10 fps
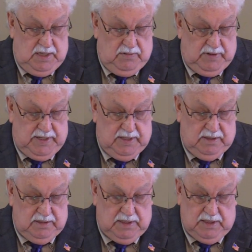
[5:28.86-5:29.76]

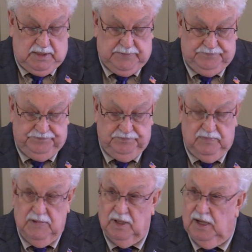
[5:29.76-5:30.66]
Well, a um,
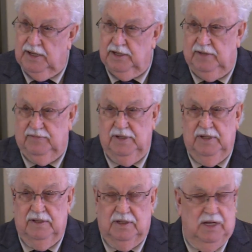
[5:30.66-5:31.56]
lot of it.
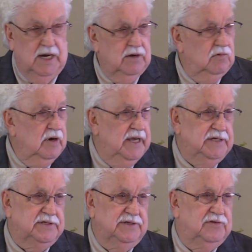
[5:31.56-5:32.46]
A lot of
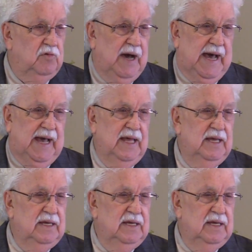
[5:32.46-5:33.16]
reasons why.